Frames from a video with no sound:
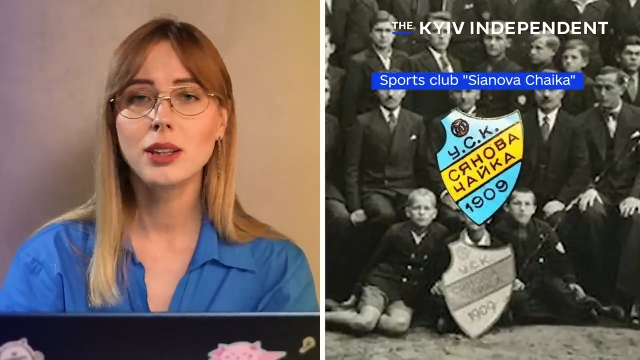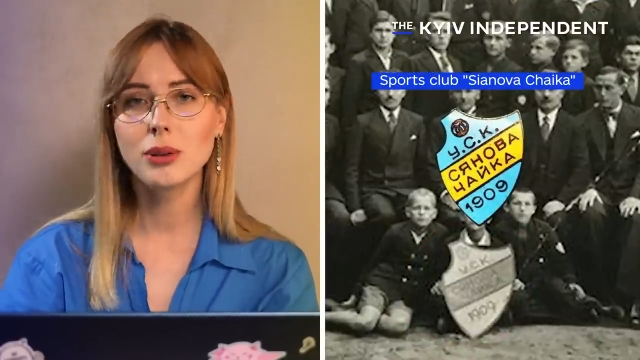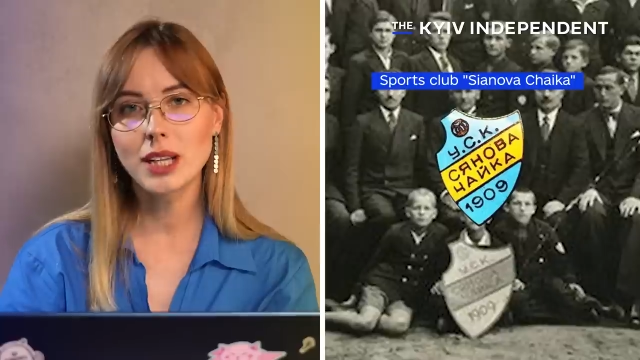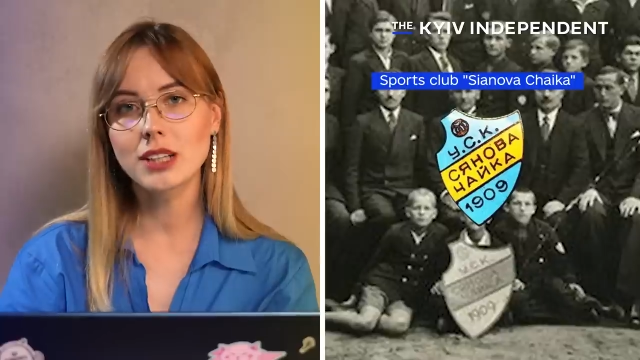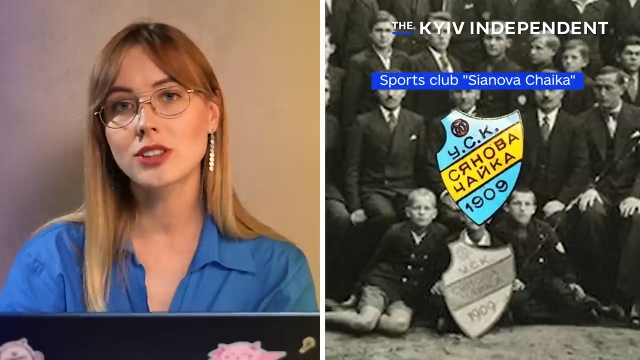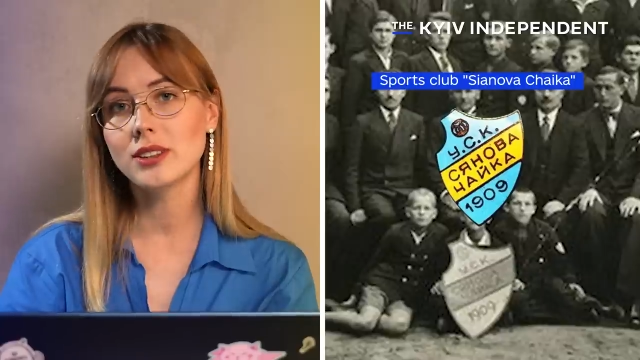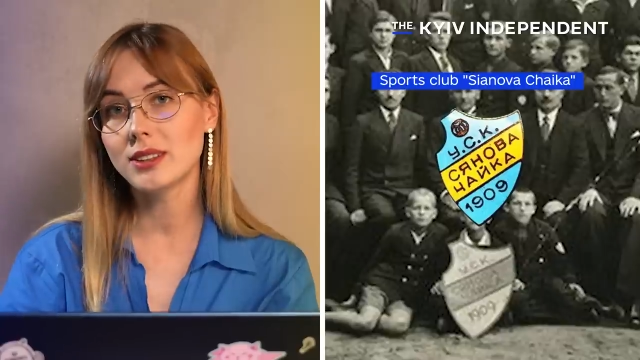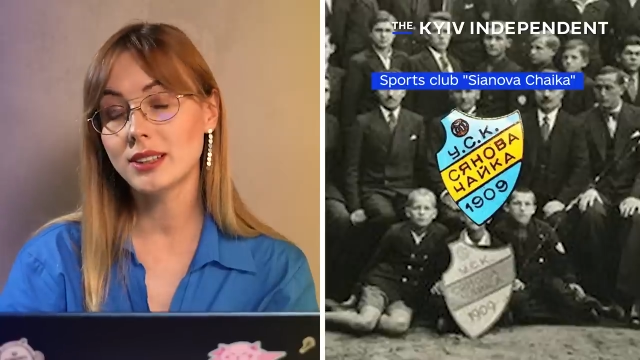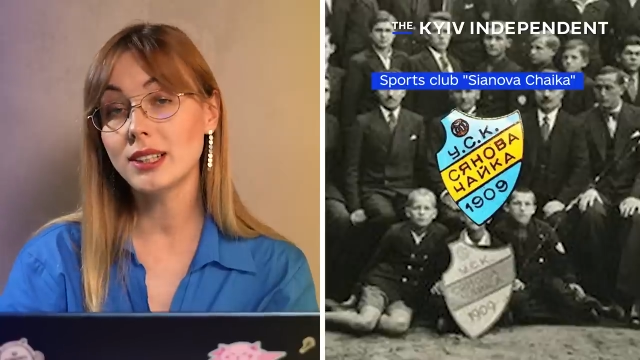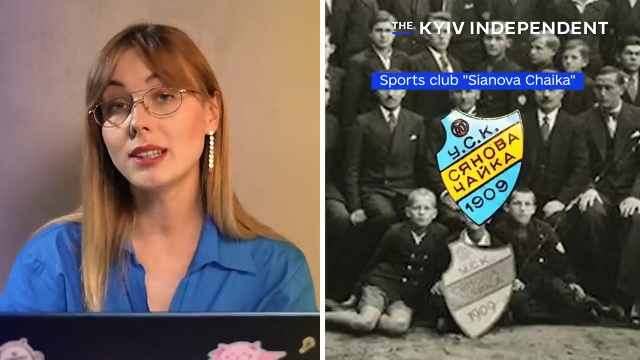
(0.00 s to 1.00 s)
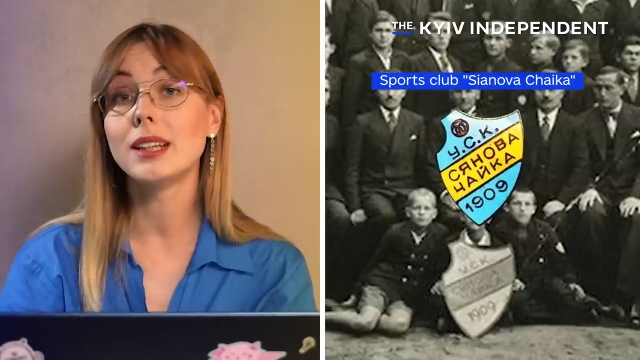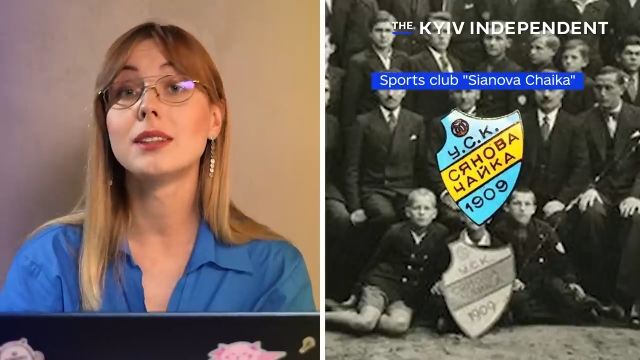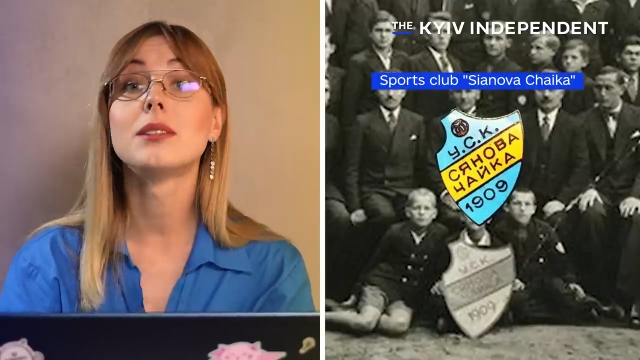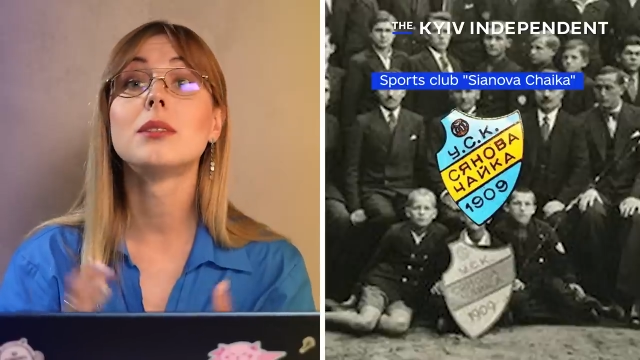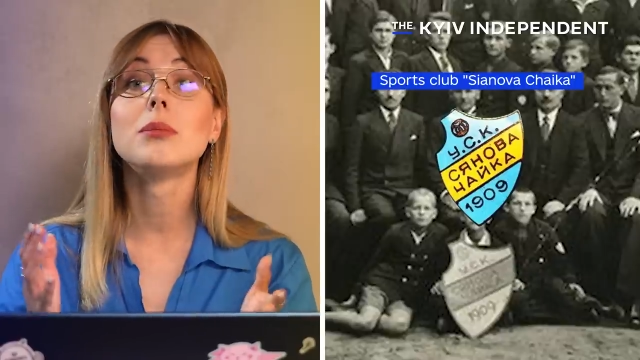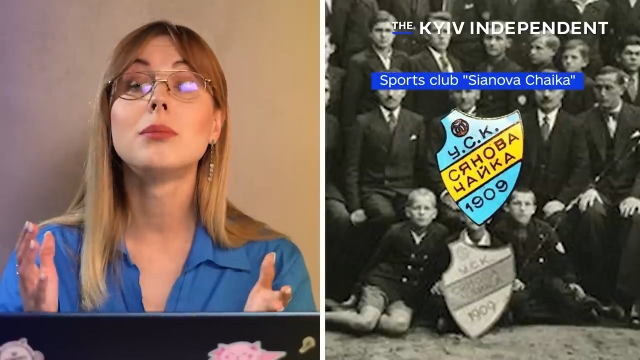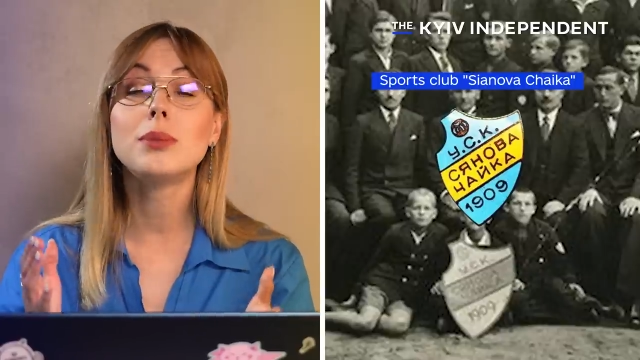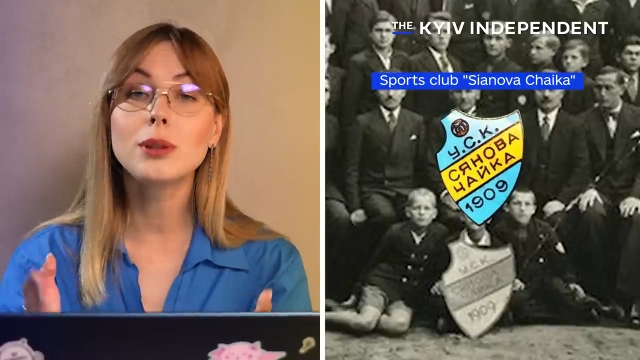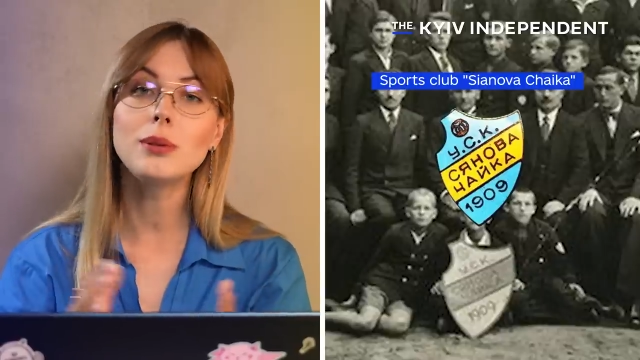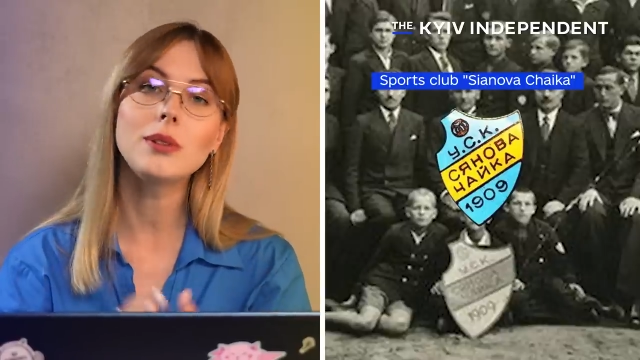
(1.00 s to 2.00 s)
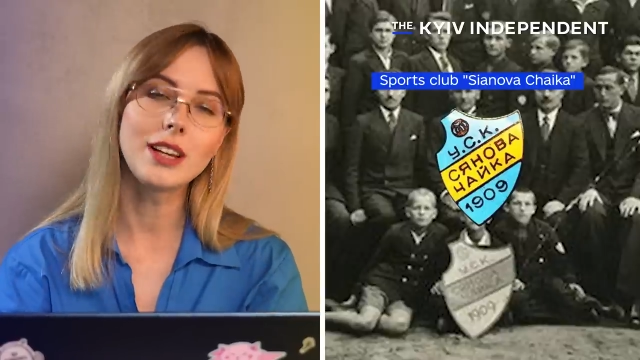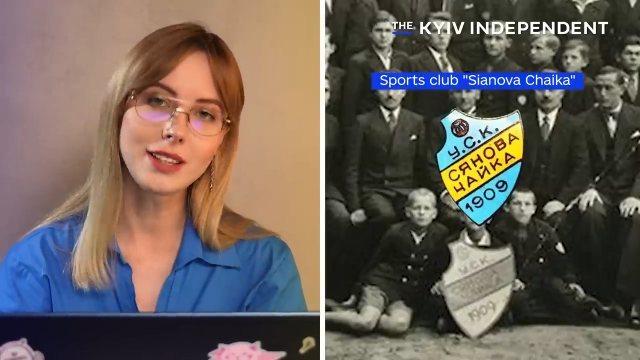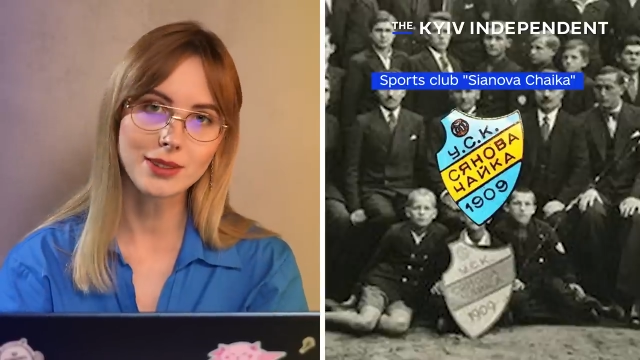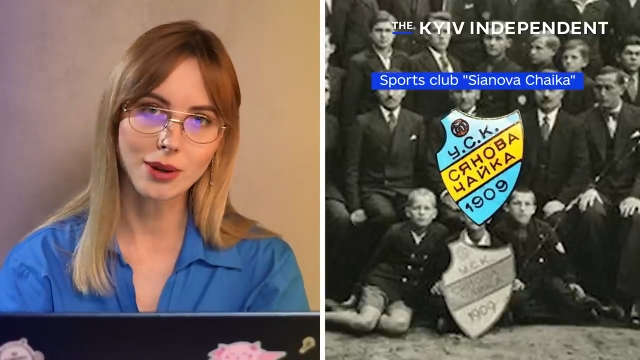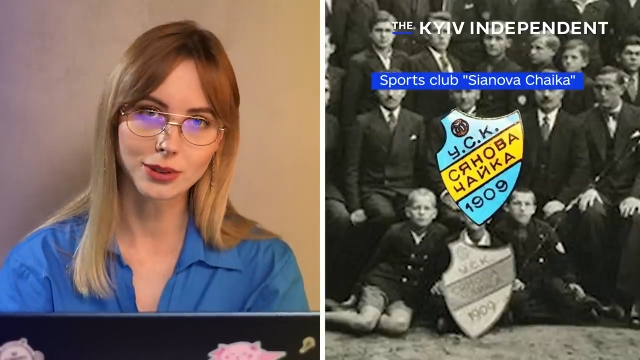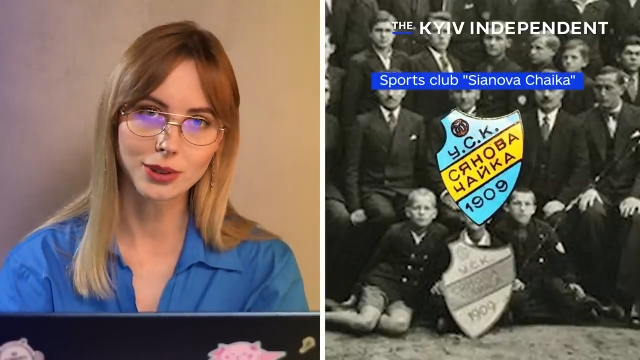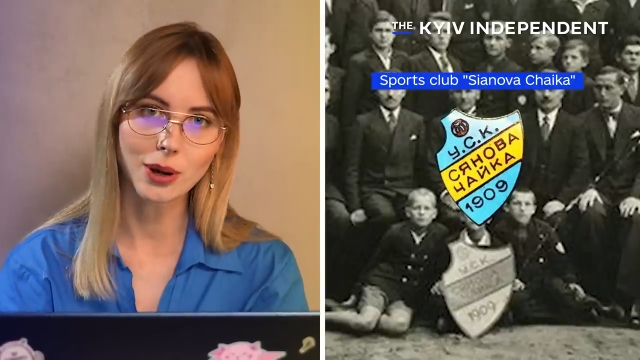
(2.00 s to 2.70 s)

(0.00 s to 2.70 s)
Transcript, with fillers: you'll actually see that blue is on